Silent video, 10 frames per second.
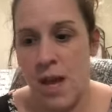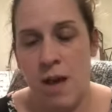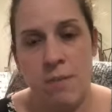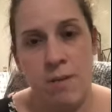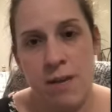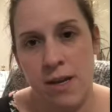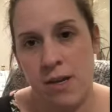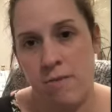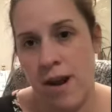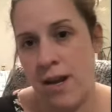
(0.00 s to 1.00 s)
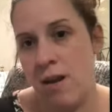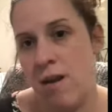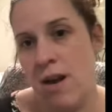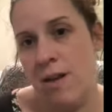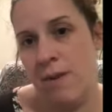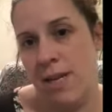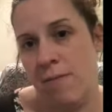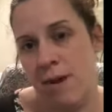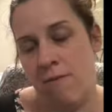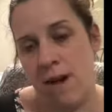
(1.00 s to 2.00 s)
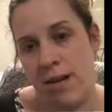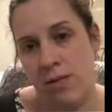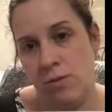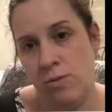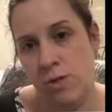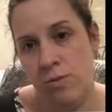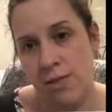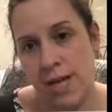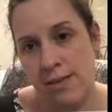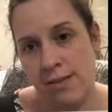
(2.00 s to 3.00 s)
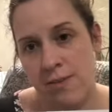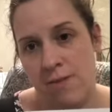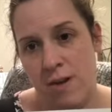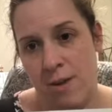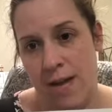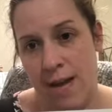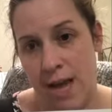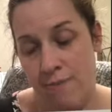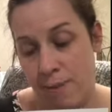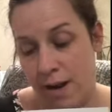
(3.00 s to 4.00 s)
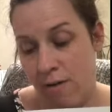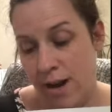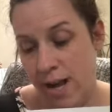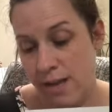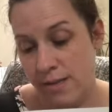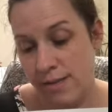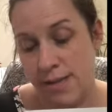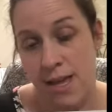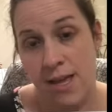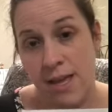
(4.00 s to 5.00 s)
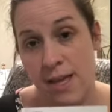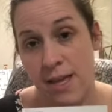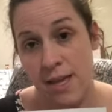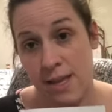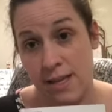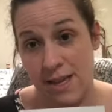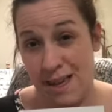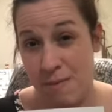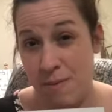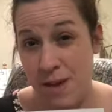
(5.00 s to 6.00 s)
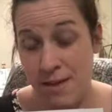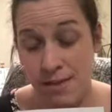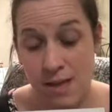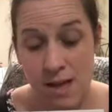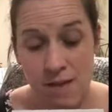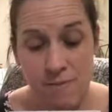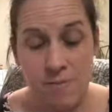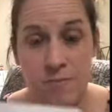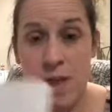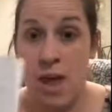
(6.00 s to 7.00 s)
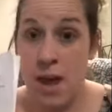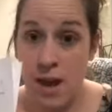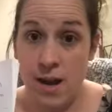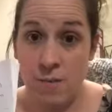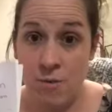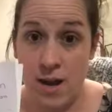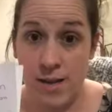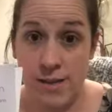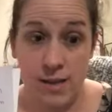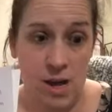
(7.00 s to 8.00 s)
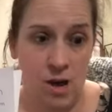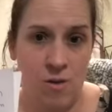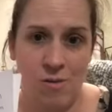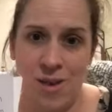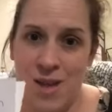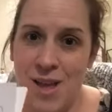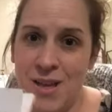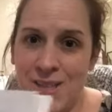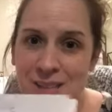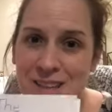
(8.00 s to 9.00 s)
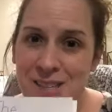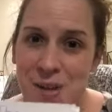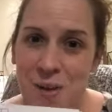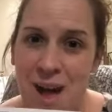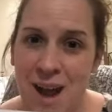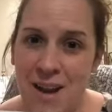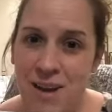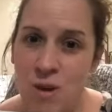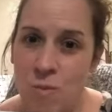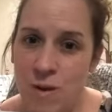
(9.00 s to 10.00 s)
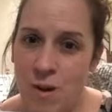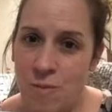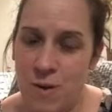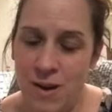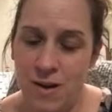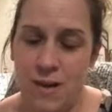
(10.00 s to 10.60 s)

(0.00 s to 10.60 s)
I'm going to be a good writer and I'm going to get my writing utensils in front of me. I got my crayons, got my pencil, and I'm ready to go. So let's go ahead and open our book.